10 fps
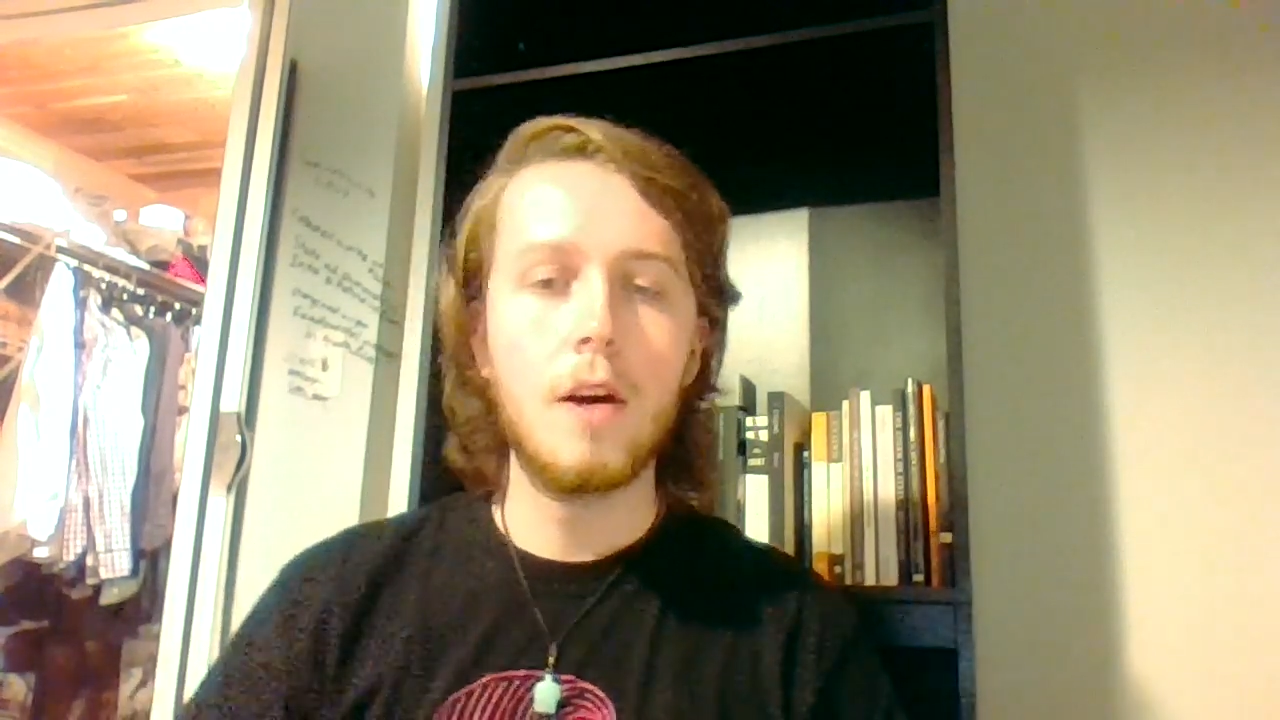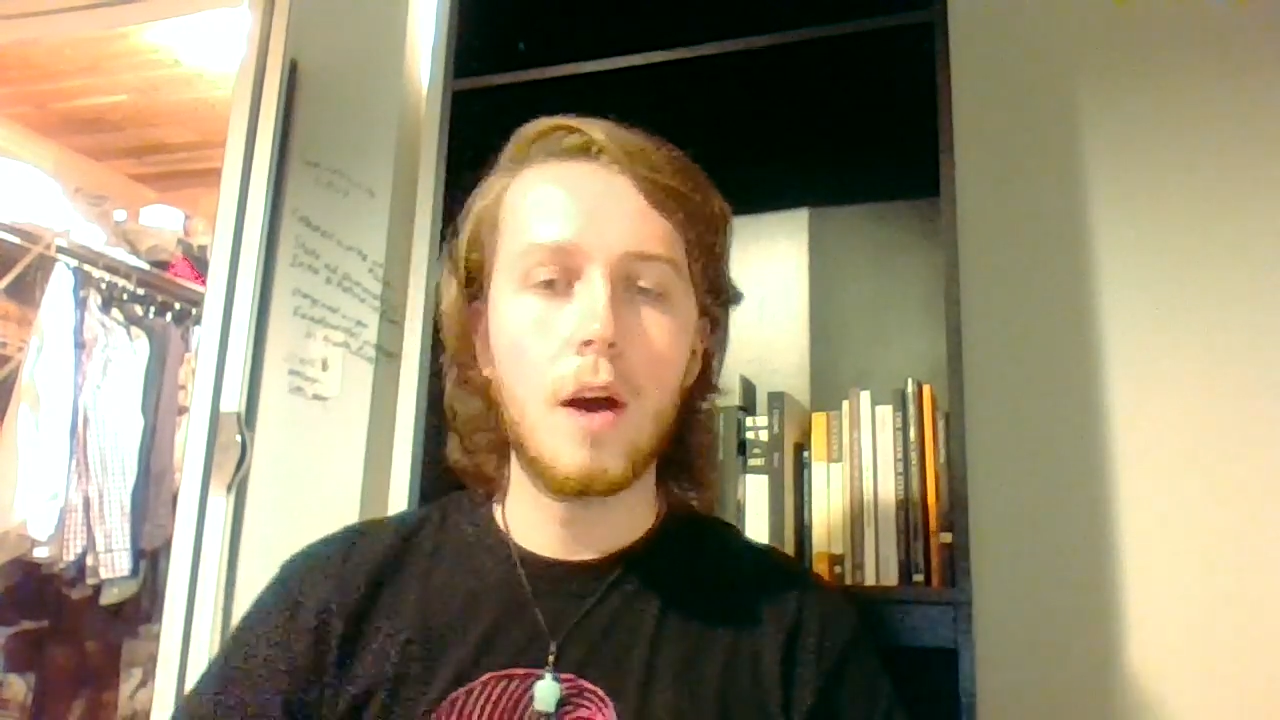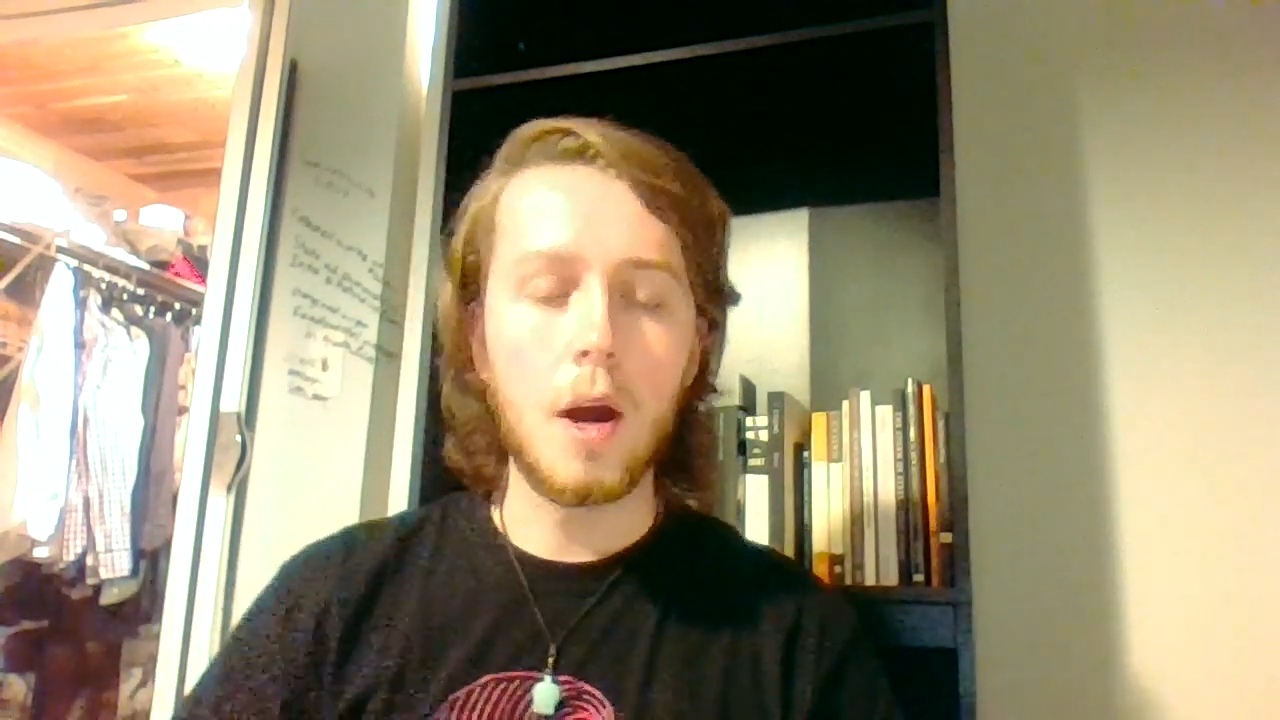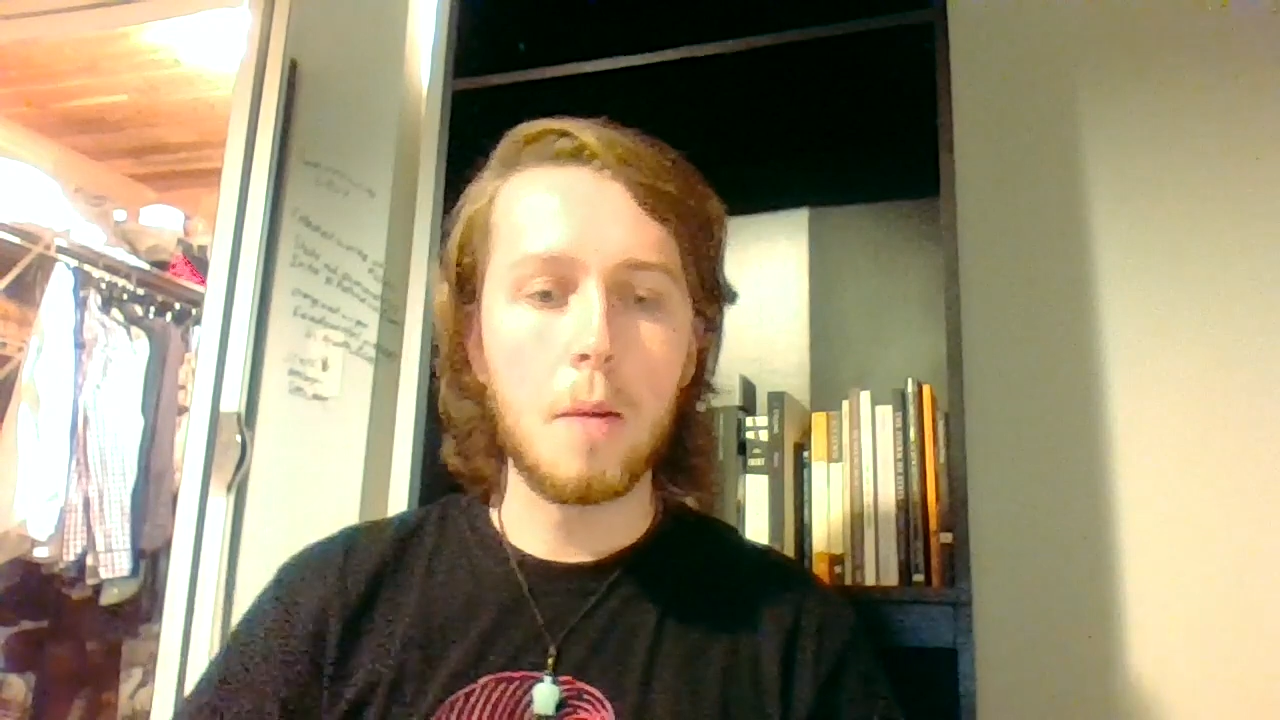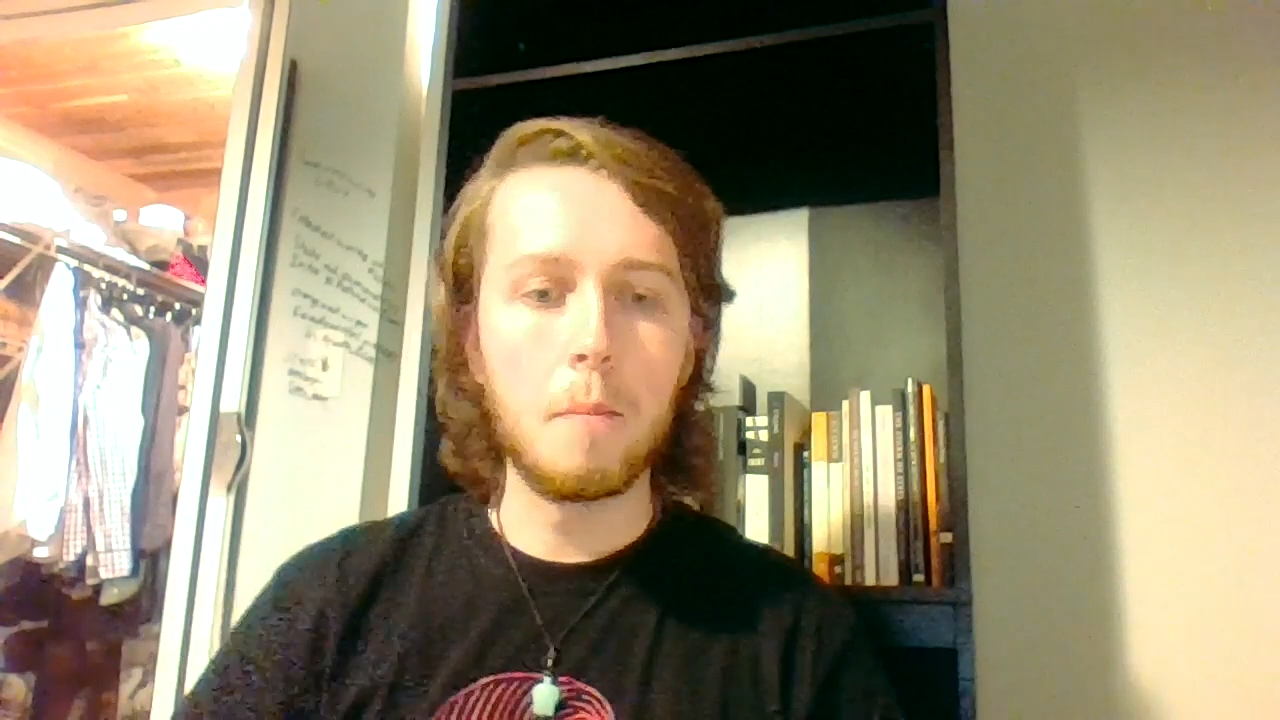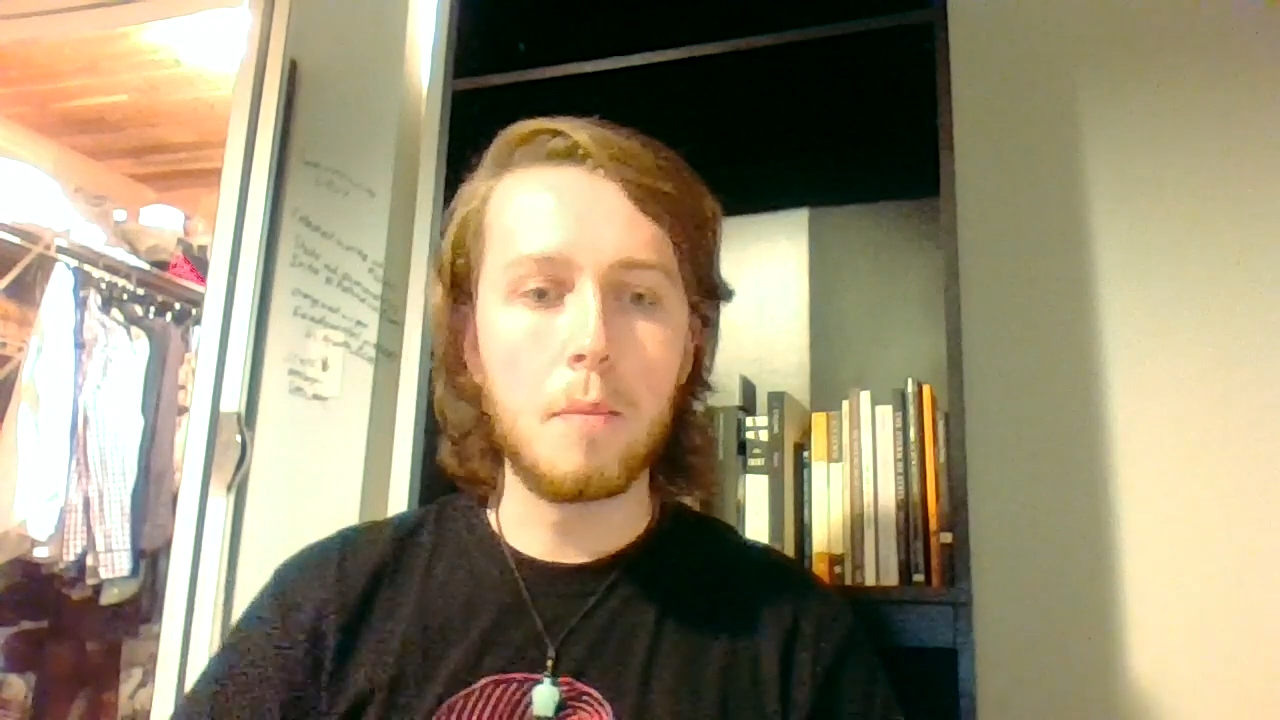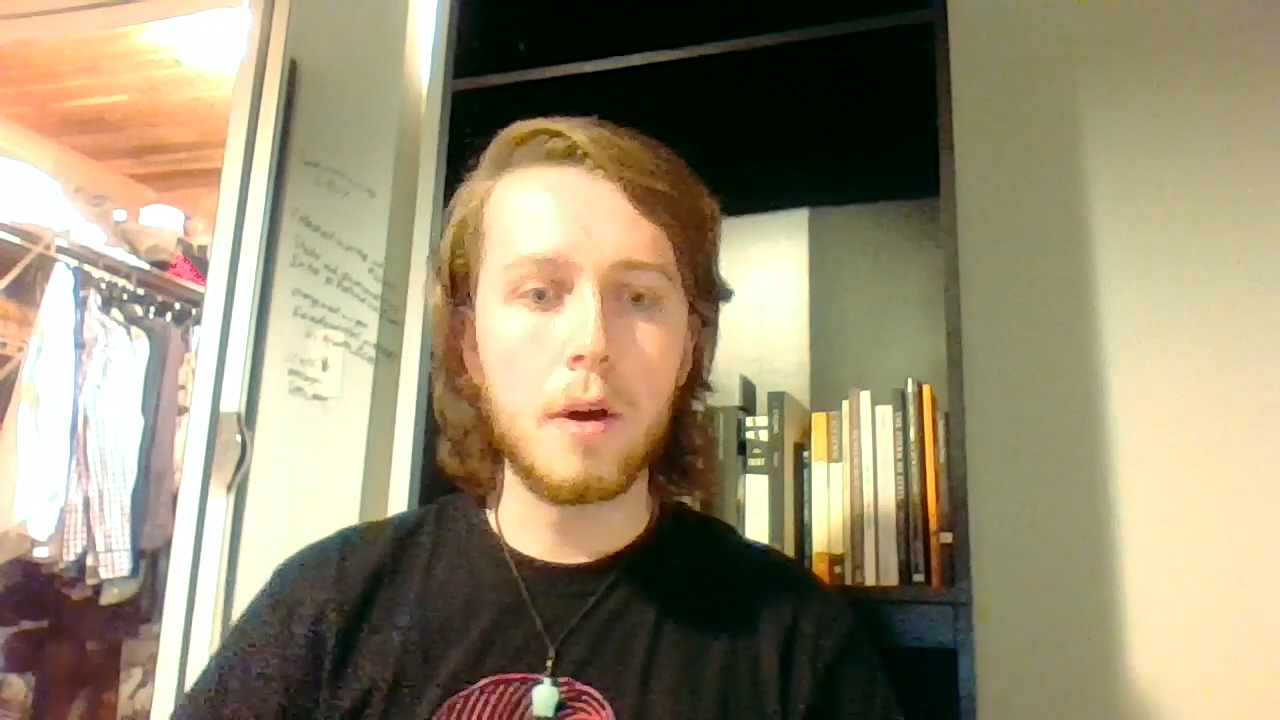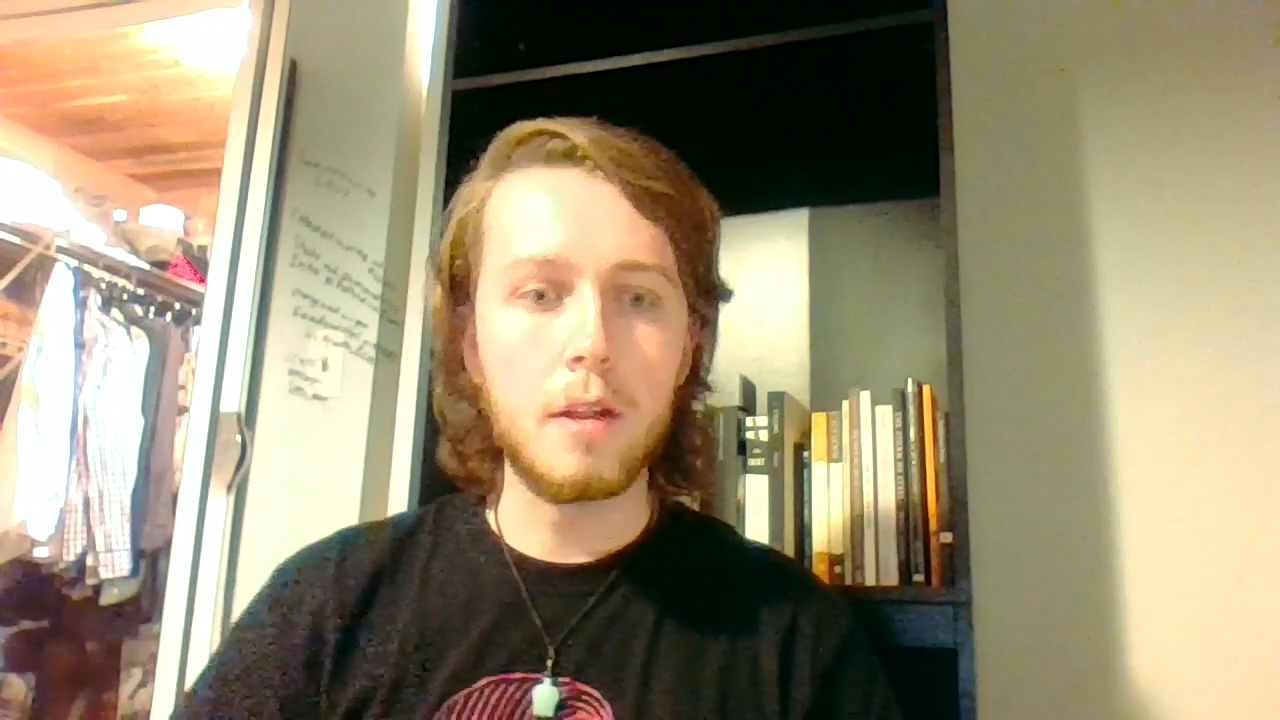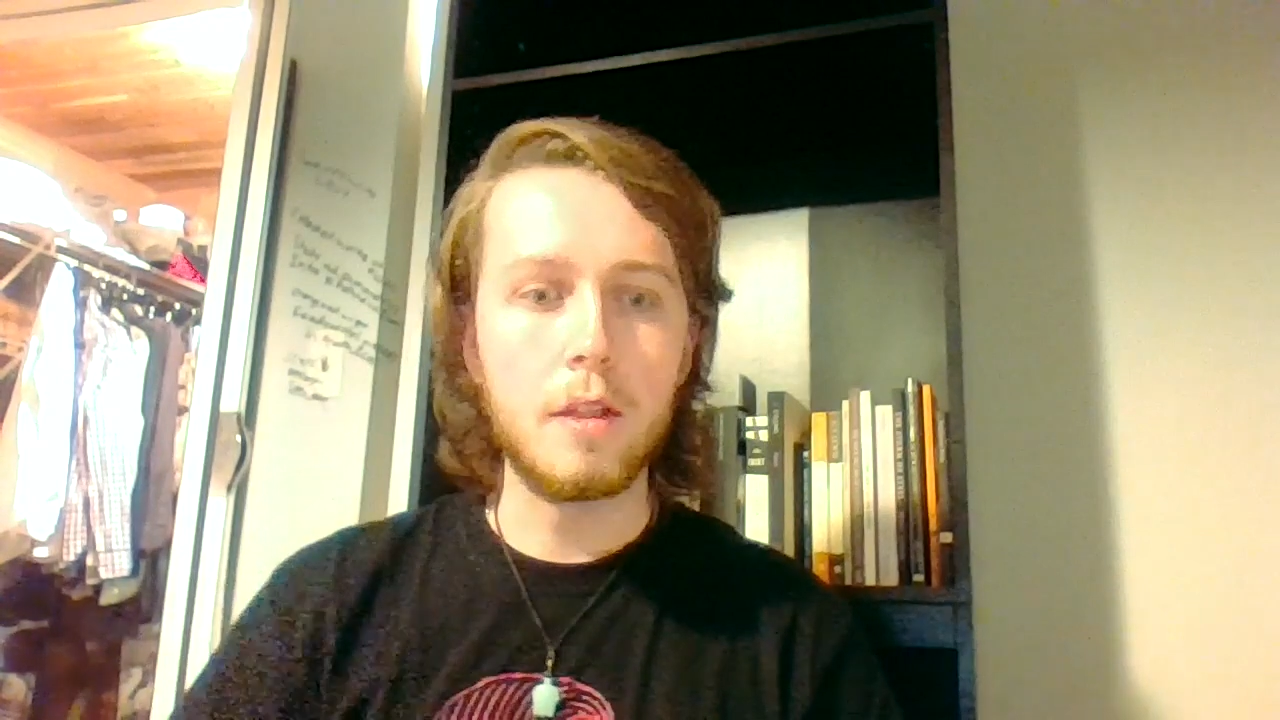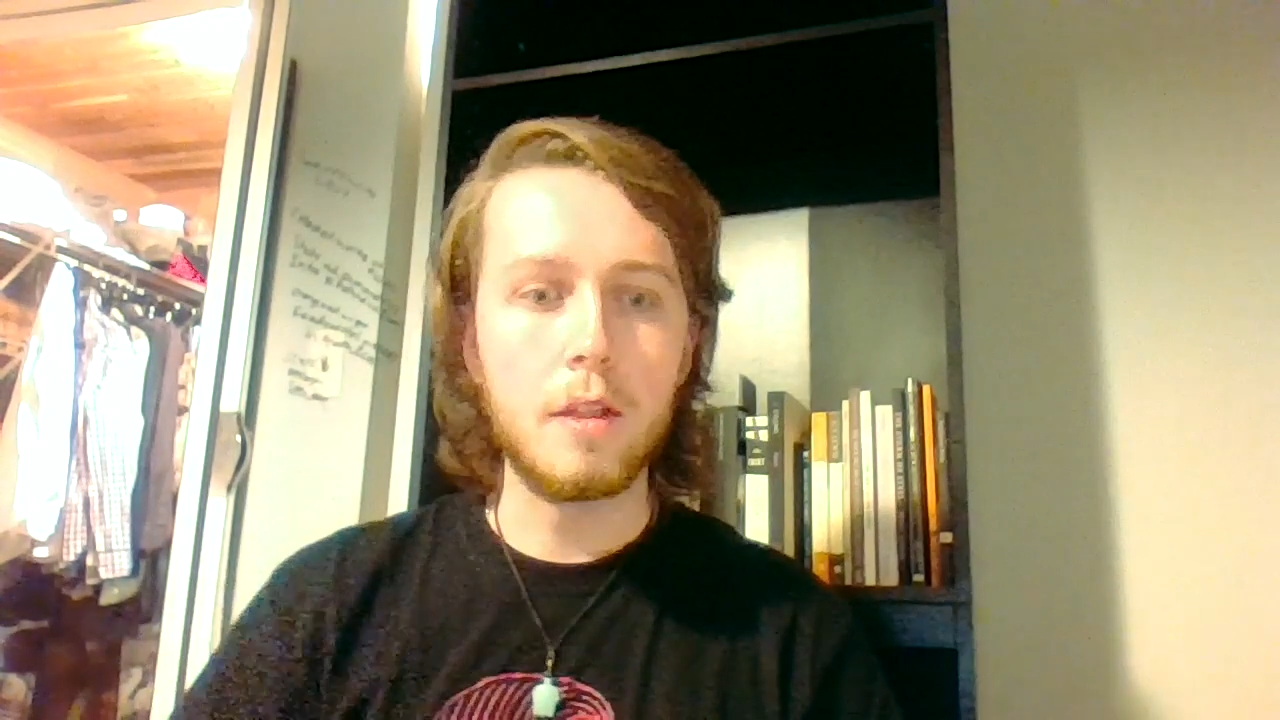but